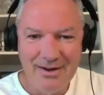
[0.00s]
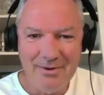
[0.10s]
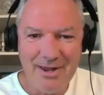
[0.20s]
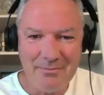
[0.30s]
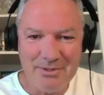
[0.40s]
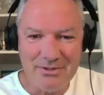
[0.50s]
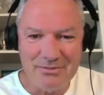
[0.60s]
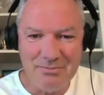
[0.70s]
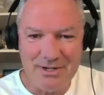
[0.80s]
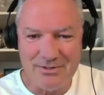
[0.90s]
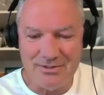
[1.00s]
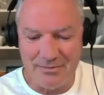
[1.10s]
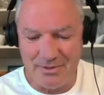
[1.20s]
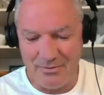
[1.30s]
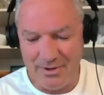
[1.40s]
We got to put those pictures
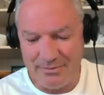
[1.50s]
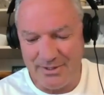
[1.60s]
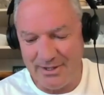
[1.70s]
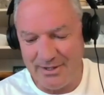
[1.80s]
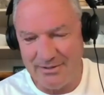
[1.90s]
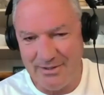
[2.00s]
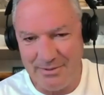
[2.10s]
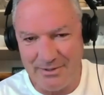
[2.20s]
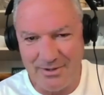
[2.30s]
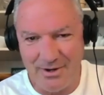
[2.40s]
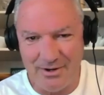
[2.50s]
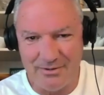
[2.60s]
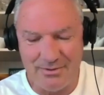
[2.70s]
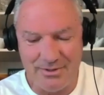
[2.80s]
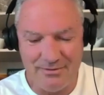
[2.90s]
up on the website because some of those
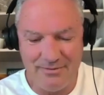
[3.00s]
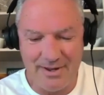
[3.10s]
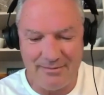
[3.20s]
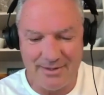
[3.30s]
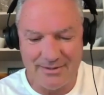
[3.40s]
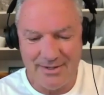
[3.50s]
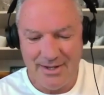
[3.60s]
cars were just fabulous.